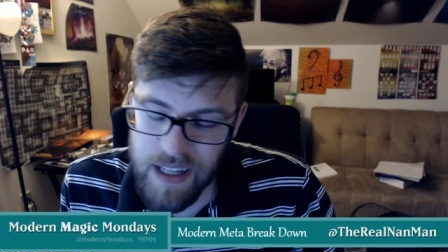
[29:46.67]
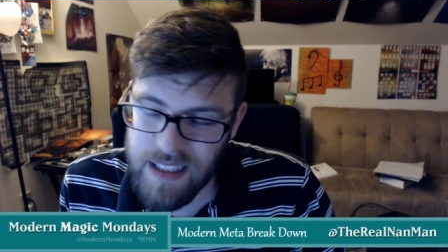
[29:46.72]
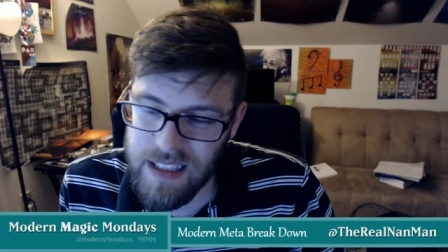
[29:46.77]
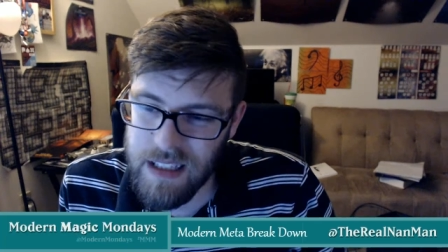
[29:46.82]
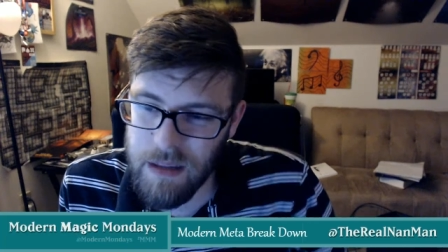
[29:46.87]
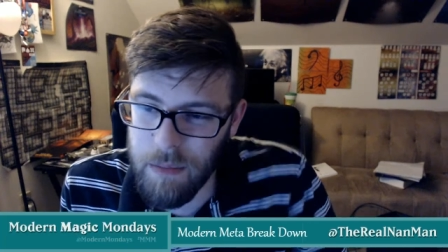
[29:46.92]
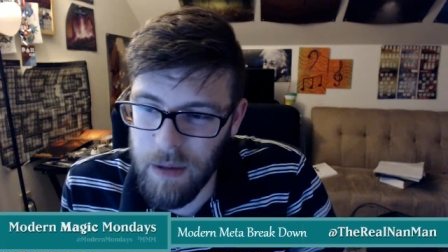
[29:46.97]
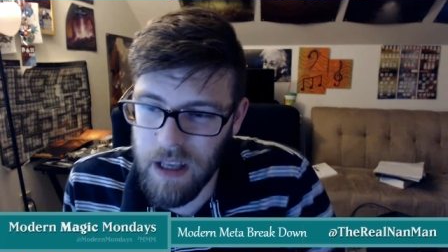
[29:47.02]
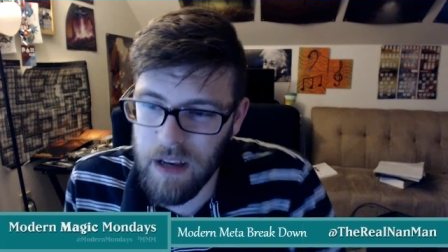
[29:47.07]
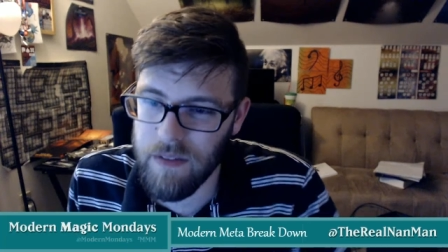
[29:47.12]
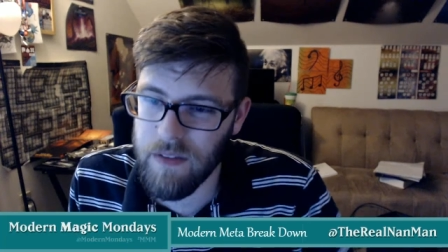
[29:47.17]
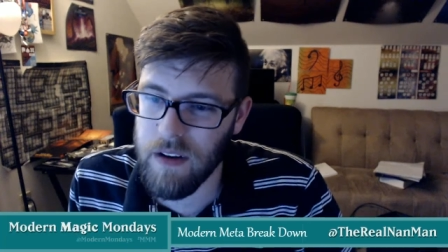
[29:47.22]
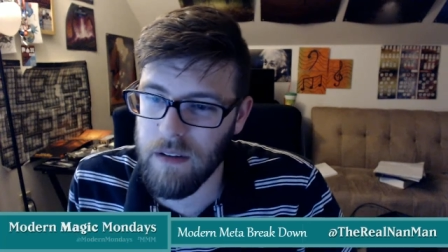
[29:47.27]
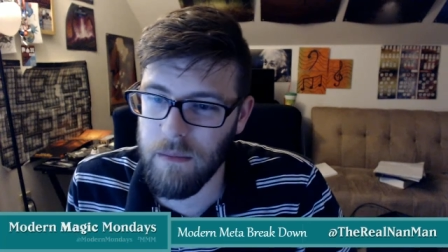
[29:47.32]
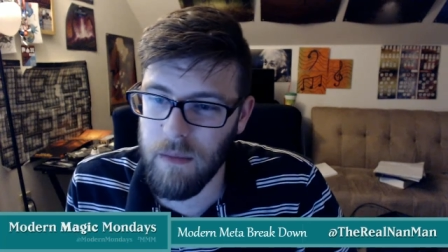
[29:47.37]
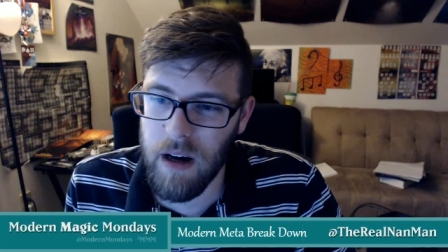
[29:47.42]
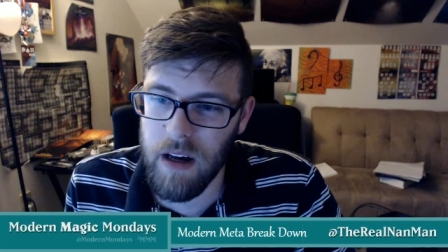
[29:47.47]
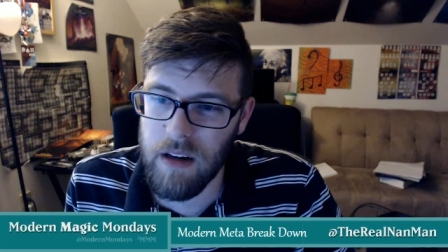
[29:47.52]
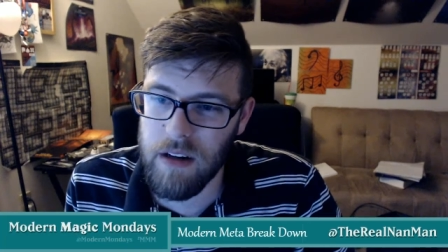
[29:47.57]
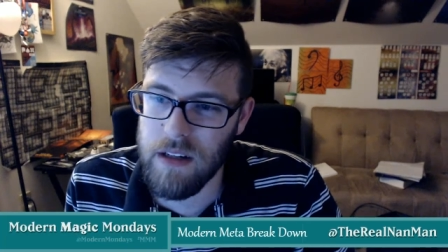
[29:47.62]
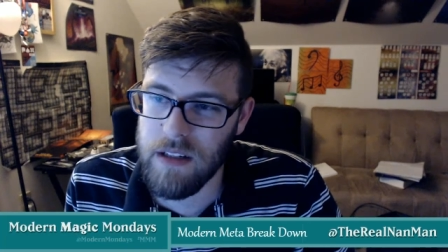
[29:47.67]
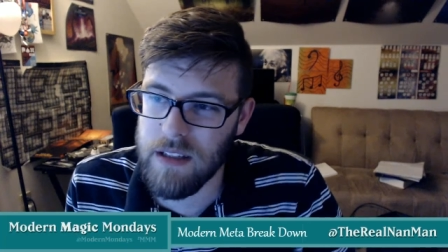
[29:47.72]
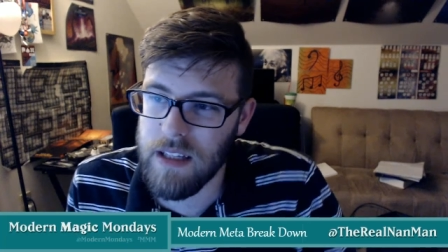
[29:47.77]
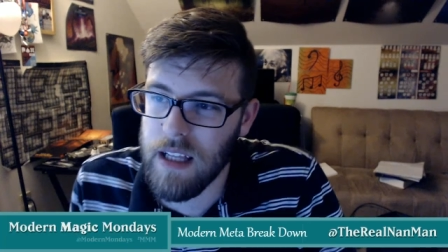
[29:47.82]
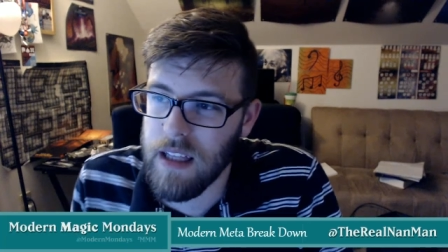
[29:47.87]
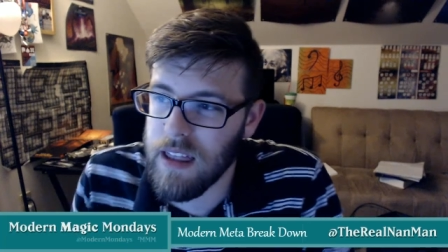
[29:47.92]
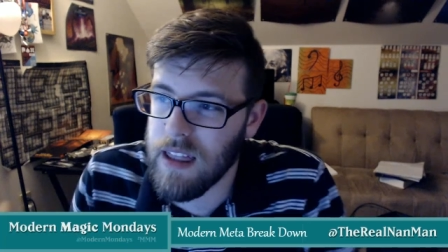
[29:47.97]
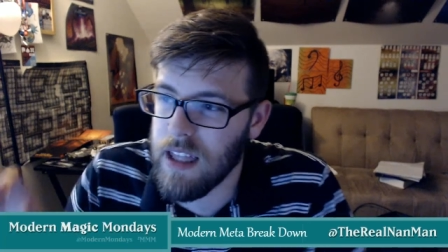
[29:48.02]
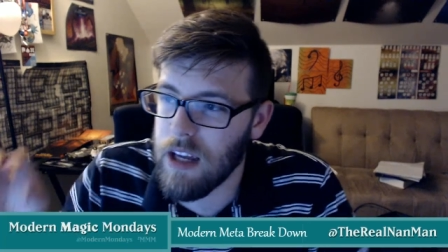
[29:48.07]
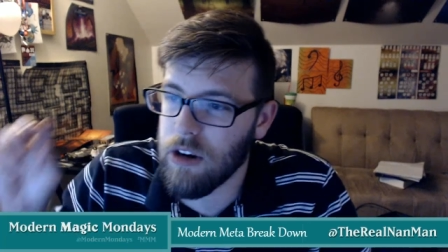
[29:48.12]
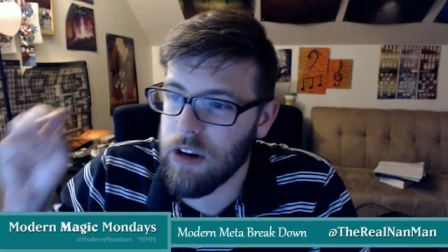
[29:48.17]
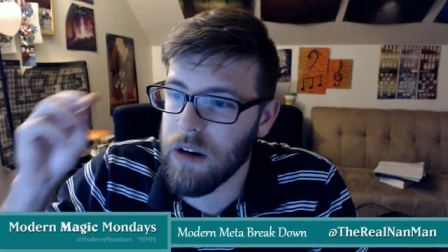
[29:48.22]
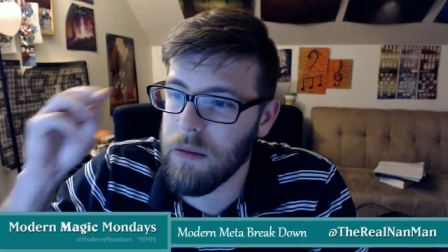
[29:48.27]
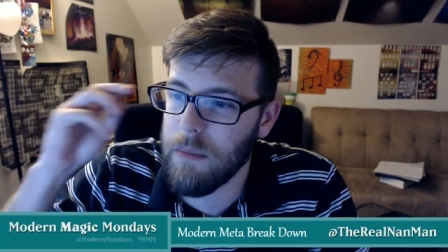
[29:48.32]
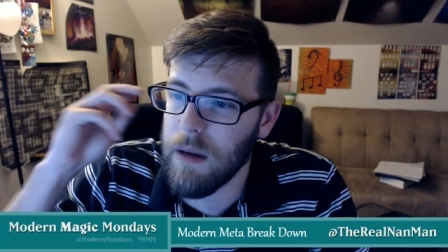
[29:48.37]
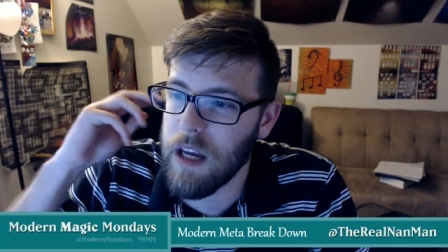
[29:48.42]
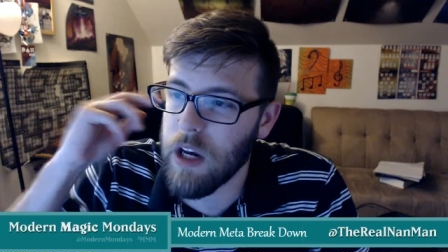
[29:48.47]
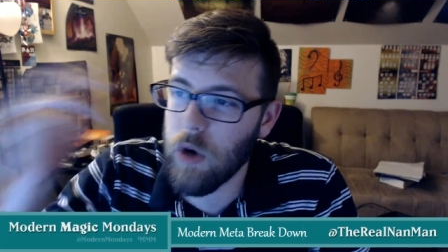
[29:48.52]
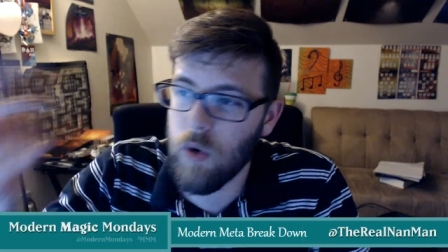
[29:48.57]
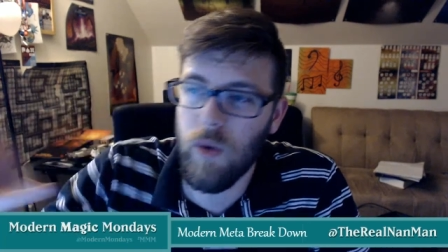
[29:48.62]
the benefit of Modern, is that there can
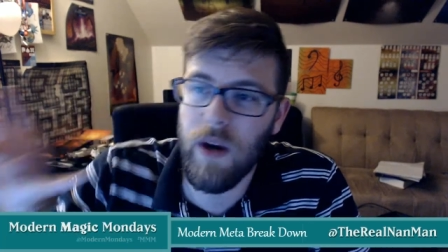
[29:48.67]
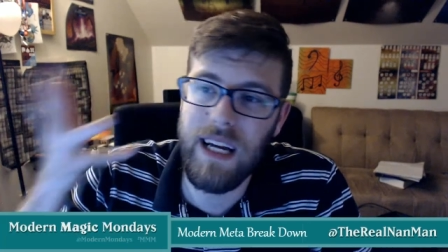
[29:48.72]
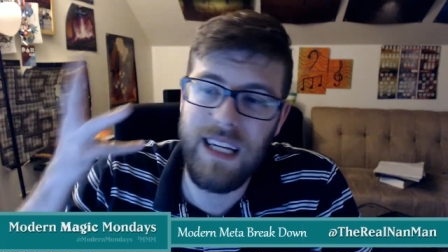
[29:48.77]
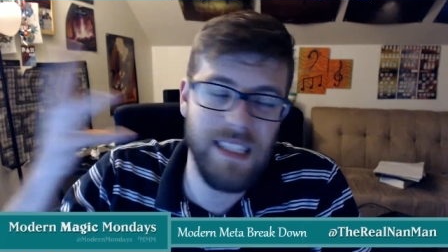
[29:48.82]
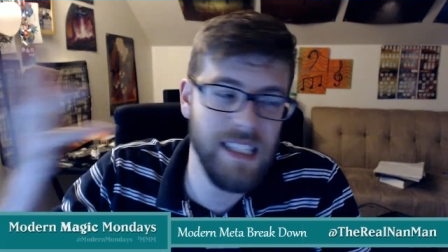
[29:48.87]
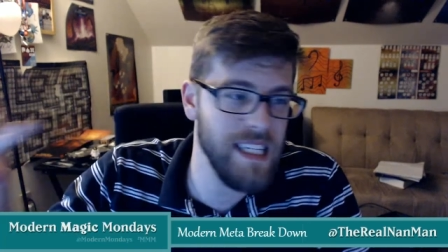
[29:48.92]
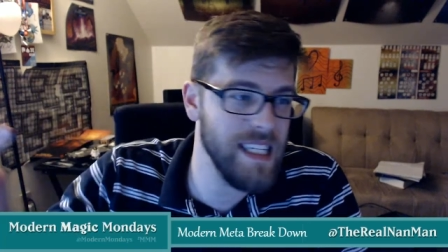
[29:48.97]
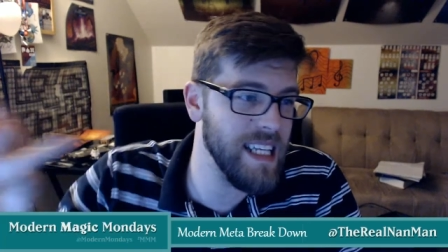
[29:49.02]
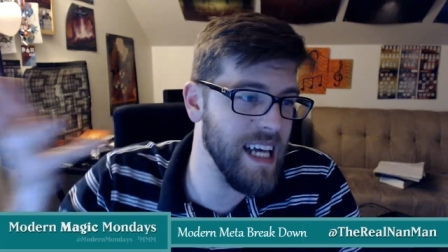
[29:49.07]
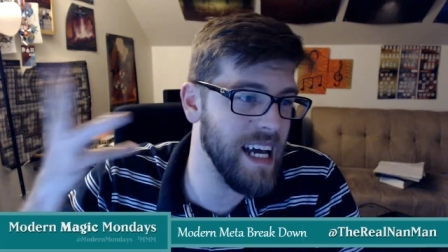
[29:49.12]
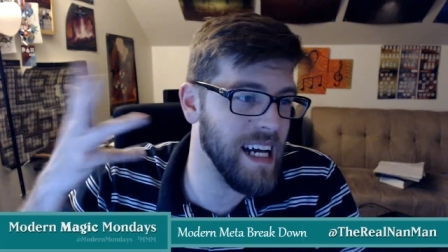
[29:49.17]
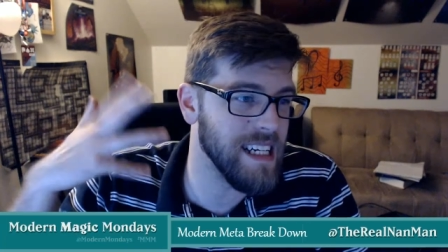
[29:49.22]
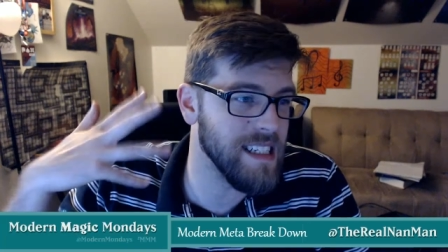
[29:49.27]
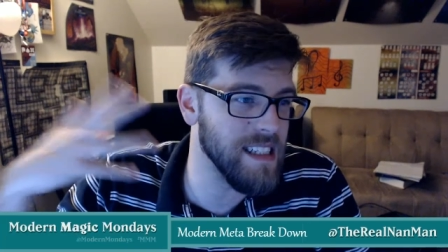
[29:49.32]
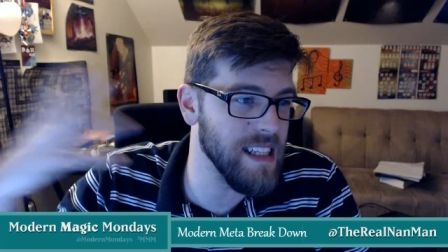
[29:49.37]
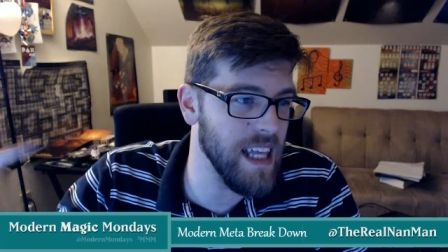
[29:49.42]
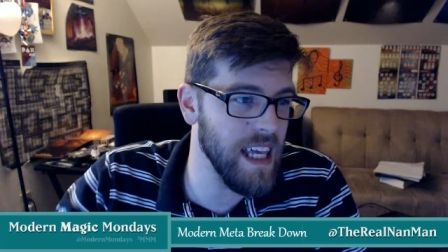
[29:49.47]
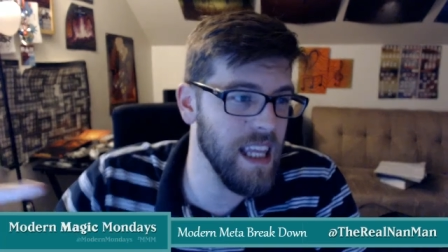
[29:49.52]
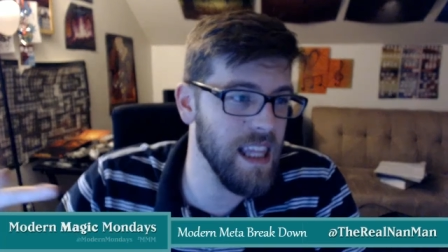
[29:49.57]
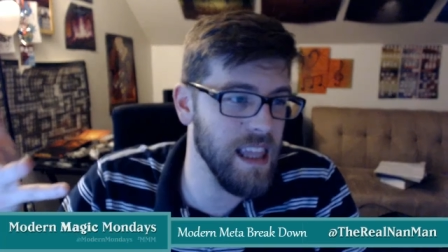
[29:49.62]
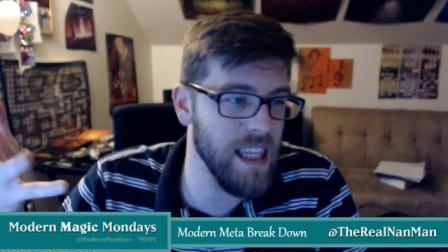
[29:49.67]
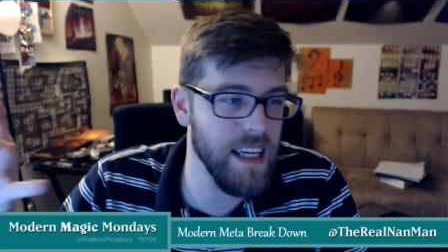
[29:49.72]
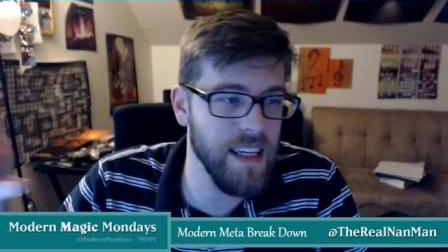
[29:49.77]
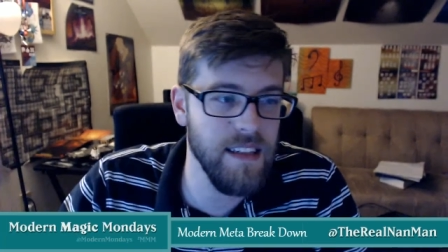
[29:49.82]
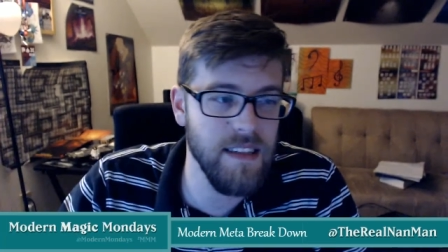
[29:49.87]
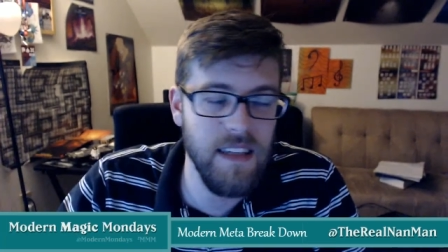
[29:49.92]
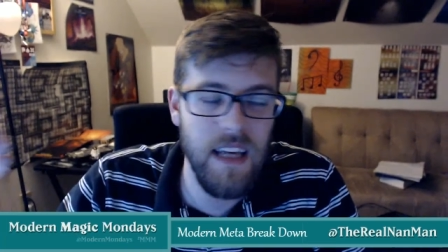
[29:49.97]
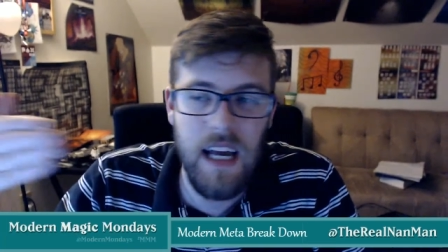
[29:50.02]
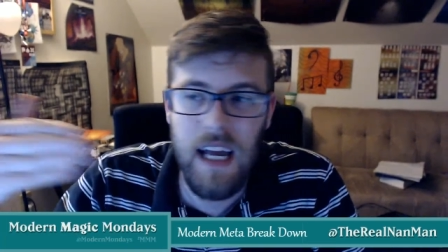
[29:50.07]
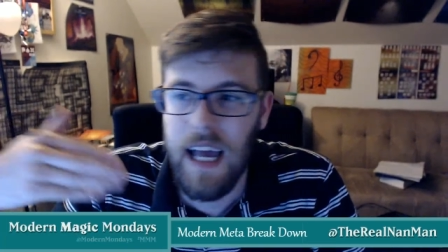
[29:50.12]
be crazy decks like this